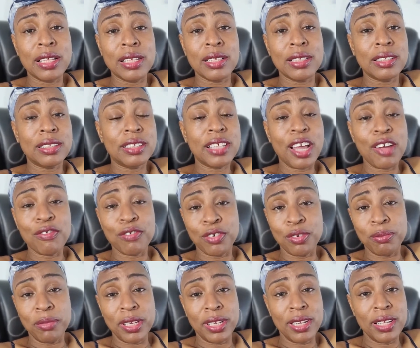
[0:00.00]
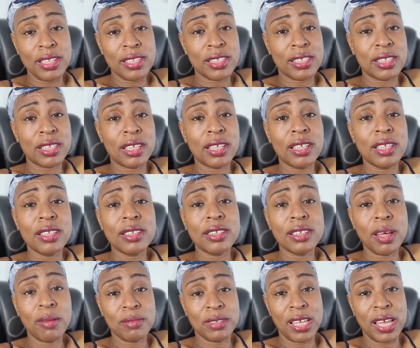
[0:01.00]
several minutes,
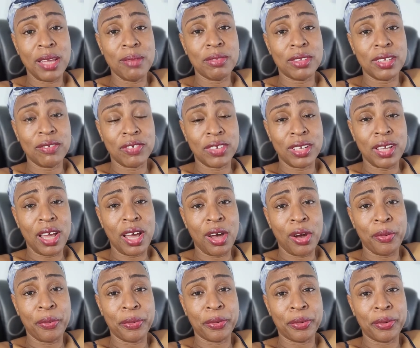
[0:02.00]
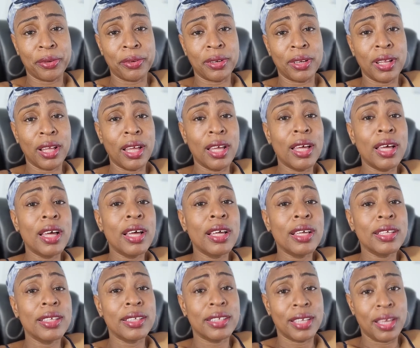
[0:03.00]
sometimes even an hour.
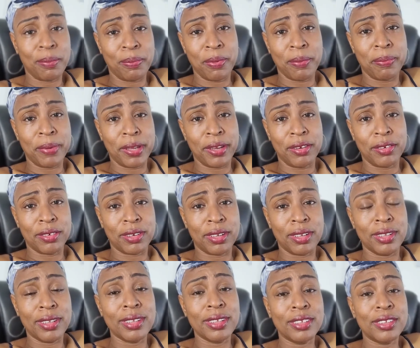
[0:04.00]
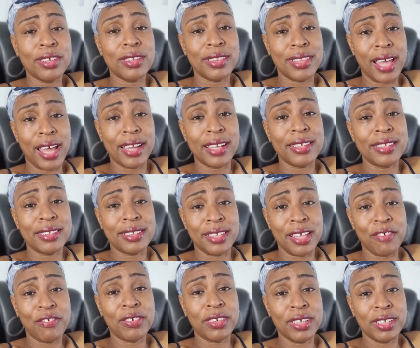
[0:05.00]
Get prepared. So that is
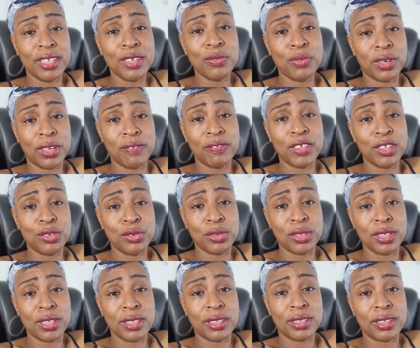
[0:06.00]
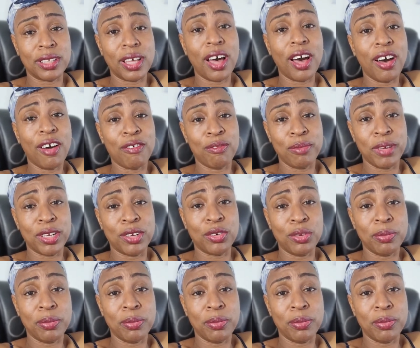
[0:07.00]
definitely one of the duties of medical